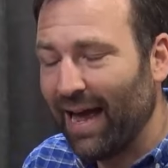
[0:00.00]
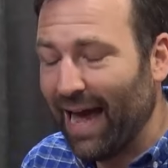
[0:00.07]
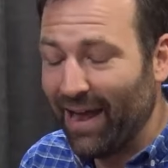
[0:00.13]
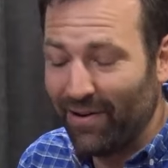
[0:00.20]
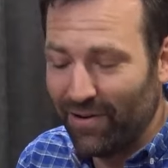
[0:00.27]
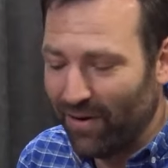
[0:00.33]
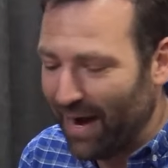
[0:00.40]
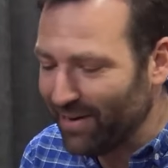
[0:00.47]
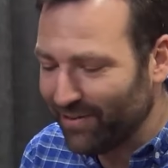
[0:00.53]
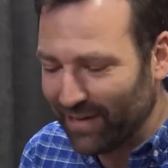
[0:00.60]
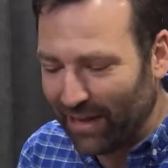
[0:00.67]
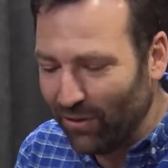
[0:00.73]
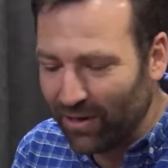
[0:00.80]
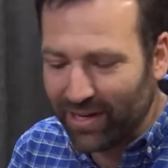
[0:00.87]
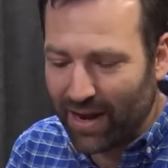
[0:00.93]
I, I, don't know. I
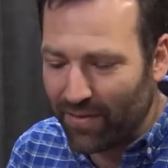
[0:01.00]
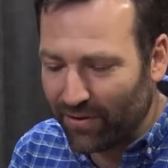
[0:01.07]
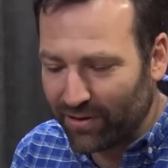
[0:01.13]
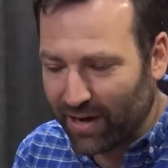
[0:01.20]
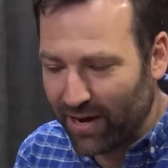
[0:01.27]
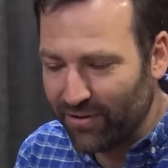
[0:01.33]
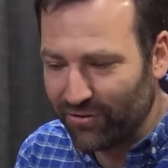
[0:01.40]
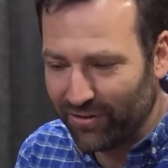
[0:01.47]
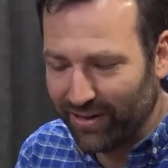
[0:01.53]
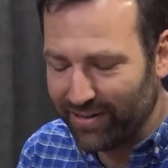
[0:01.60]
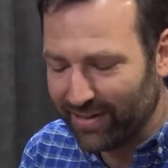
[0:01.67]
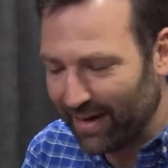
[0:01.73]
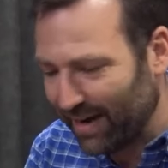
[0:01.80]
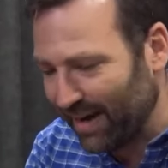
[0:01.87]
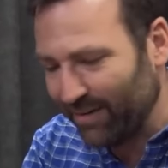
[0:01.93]
just I look at other
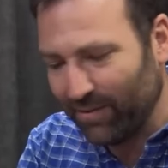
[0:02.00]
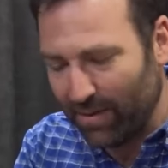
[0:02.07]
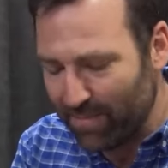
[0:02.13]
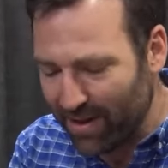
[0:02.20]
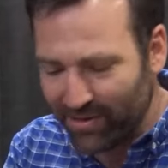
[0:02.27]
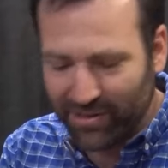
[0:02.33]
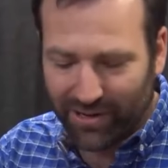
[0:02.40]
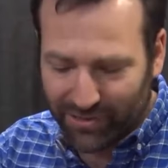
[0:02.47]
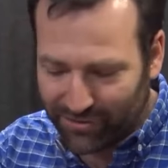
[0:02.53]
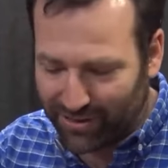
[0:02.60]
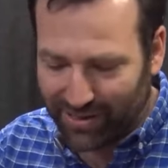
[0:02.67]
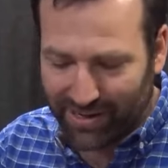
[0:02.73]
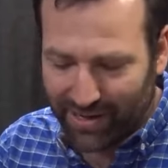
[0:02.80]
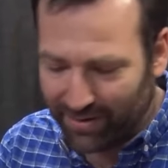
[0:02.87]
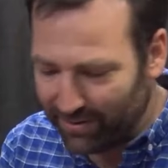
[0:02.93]
countries, and I, I mentioned
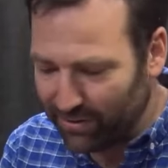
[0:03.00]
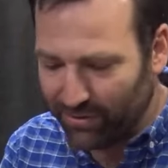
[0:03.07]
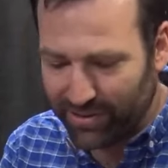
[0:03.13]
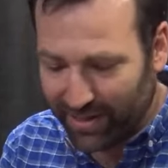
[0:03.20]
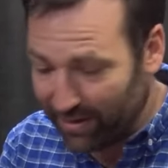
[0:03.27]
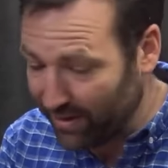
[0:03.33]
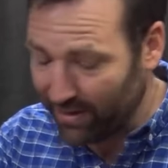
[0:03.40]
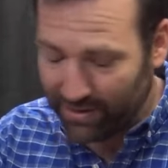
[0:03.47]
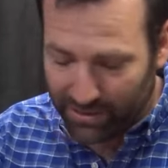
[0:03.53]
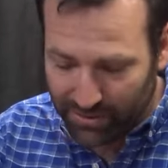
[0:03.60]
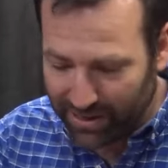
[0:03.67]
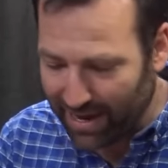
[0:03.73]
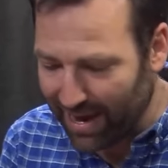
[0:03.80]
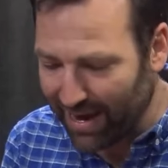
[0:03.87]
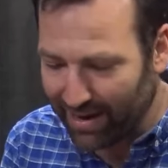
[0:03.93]
Australia, New Zealand,
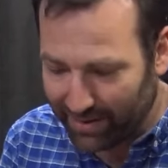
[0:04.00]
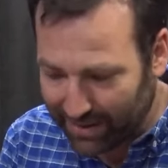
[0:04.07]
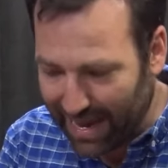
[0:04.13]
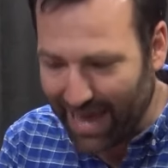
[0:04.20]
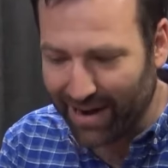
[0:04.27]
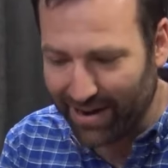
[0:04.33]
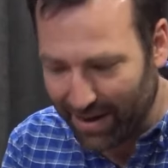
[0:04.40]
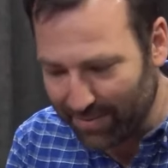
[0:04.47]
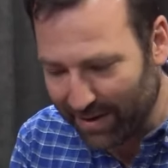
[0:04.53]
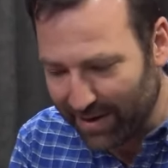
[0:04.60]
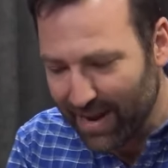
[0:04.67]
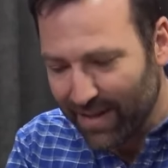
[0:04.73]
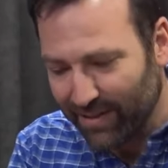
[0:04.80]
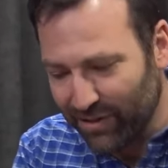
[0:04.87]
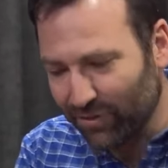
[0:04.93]
UK, Canada. I
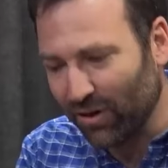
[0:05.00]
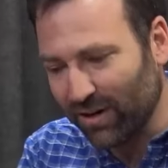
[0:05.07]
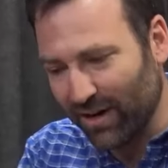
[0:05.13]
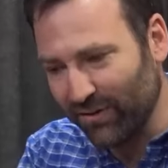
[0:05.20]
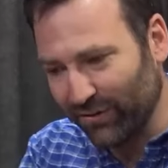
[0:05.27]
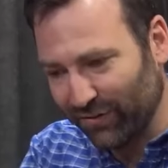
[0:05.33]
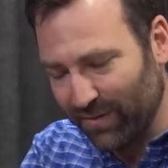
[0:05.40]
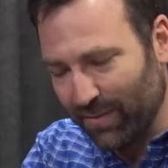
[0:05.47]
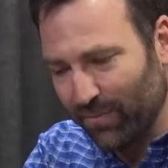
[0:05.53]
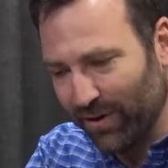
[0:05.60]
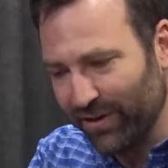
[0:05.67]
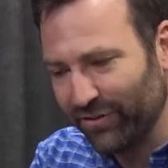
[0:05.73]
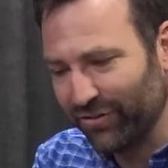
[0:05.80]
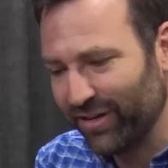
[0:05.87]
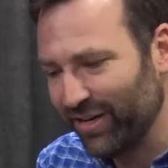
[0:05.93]
mean, these are all countries from the
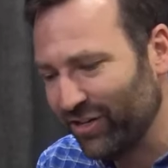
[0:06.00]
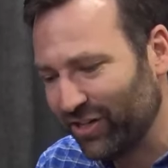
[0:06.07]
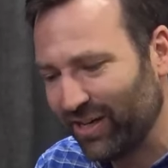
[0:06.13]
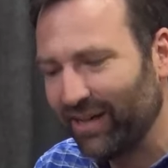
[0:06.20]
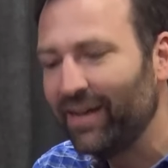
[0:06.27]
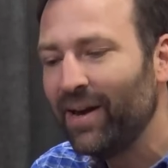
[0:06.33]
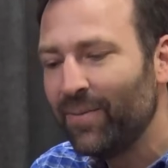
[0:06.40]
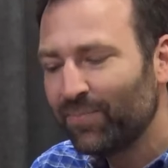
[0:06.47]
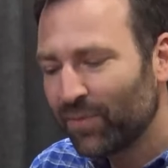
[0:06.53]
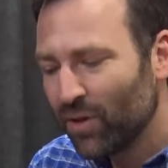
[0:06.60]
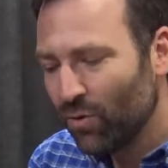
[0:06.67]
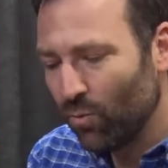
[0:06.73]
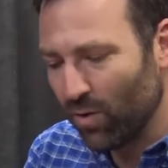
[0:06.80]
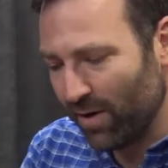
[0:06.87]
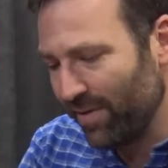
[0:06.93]
British tradition,
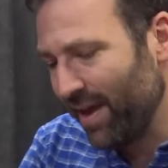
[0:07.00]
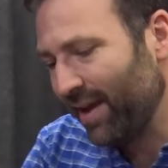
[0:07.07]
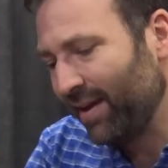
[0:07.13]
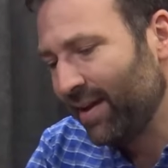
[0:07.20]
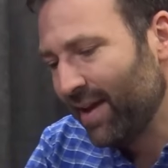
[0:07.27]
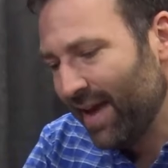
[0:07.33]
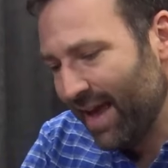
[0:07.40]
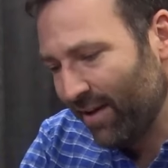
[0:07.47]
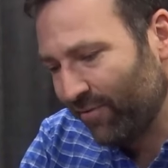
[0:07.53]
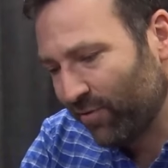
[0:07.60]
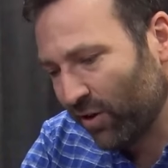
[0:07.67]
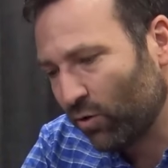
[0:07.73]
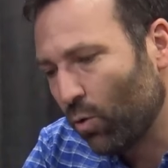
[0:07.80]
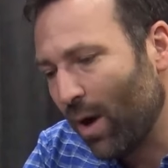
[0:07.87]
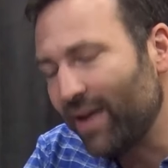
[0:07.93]
where they have
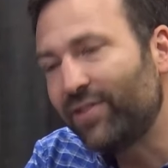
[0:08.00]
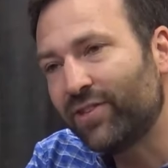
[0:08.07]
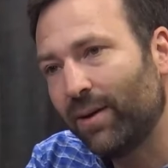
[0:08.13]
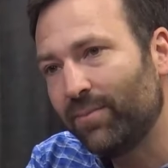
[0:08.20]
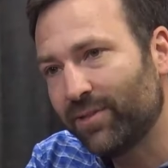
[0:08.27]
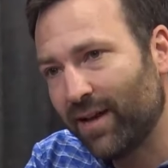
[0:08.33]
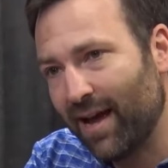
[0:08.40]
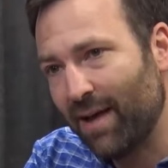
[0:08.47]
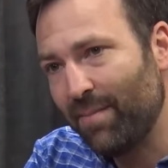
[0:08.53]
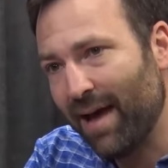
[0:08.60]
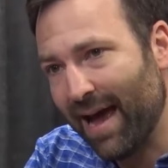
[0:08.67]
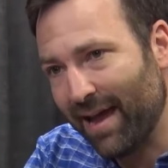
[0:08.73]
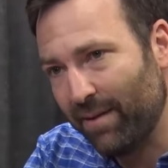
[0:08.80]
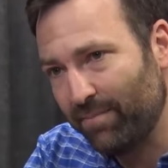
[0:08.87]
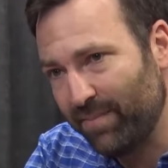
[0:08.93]
for quite some time
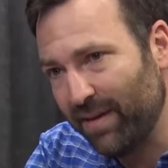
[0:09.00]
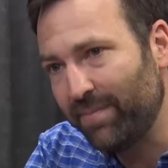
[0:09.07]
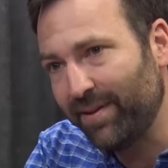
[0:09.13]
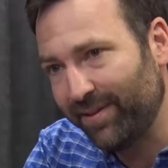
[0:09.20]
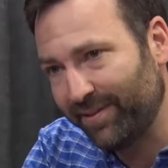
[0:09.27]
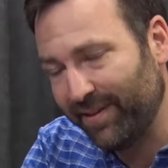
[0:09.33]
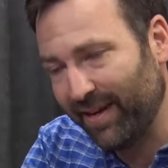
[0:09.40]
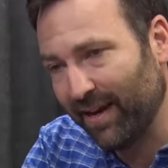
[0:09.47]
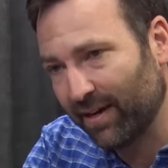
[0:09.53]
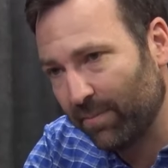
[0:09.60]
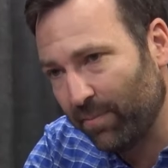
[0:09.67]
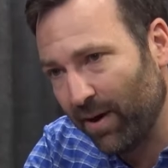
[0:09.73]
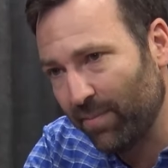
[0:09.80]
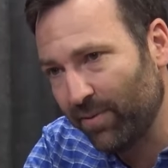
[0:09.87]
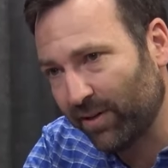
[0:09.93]
had a BBC, like
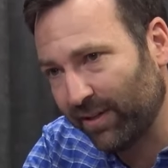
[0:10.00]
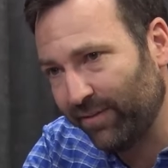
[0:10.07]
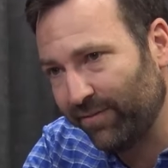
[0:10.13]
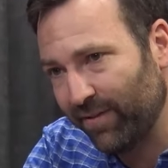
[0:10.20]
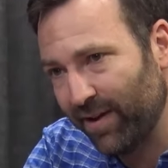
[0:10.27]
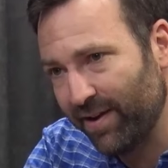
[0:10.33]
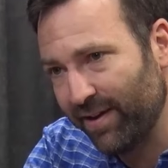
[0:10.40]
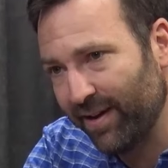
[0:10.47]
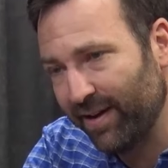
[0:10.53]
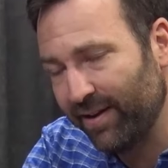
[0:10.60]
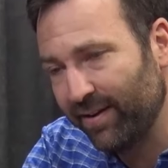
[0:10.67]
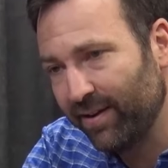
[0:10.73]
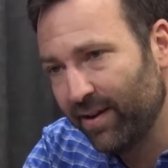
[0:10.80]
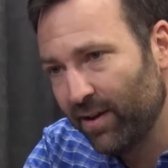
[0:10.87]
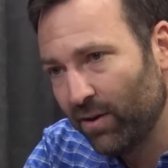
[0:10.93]
a publicly
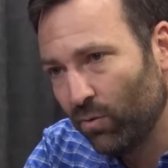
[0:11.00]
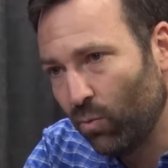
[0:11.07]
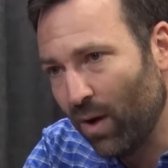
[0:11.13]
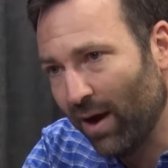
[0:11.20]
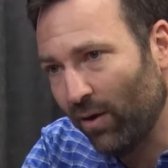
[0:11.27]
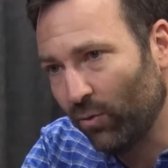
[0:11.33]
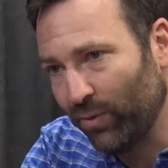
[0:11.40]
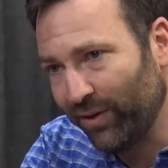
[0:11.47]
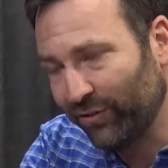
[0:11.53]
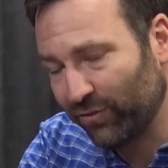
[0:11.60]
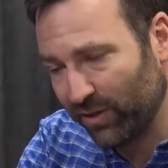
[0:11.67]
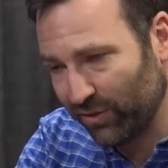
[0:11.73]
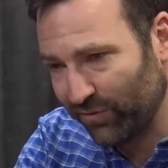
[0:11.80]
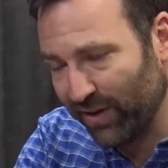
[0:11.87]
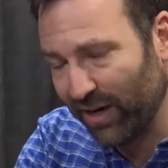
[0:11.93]
funded, well
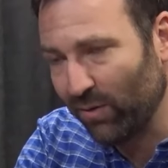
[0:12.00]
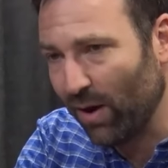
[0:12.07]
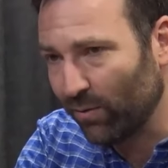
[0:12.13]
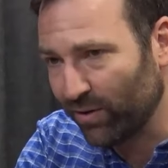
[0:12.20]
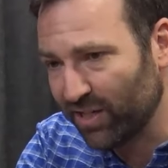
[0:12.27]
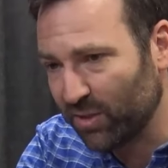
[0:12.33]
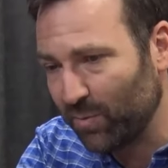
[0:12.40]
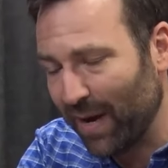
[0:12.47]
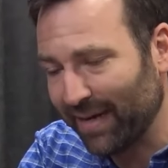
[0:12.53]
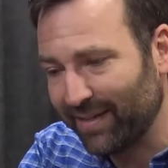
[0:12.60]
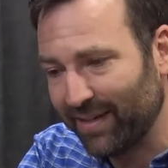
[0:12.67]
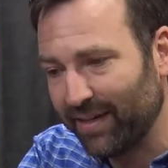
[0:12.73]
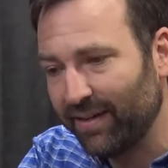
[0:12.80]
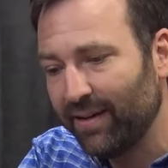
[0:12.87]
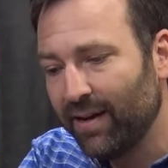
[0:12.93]
resourced, very well
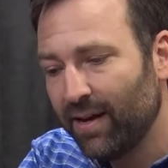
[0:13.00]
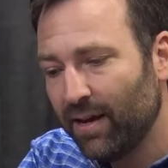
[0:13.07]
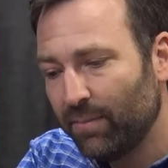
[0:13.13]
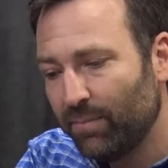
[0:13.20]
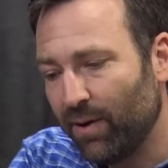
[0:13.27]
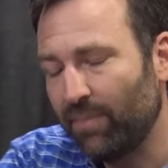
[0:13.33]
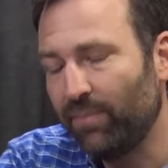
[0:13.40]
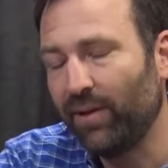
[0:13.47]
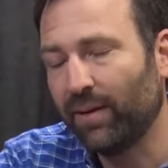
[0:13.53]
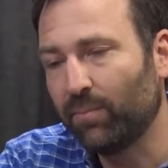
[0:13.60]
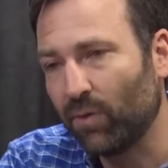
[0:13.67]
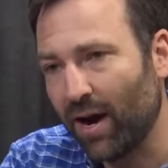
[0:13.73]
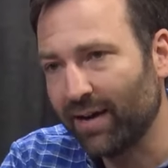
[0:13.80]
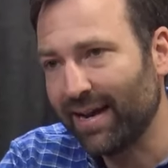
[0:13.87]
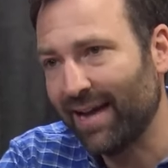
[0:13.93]
respected public
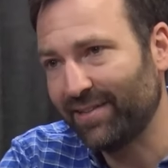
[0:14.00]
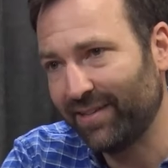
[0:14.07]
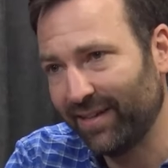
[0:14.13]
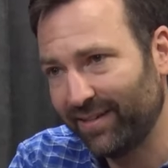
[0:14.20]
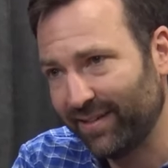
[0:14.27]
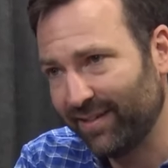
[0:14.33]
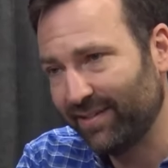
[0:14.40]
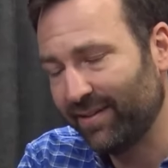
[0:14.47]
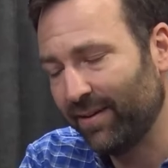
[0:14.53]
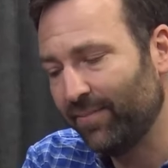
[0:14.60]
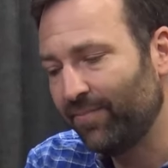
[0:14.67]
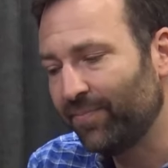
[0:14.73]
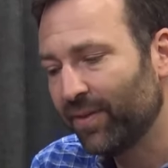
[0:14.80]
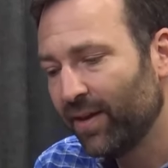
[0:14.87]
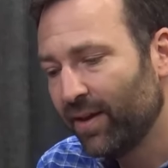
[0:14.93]
broadcasting
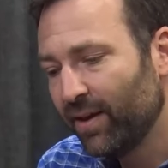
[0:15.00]
system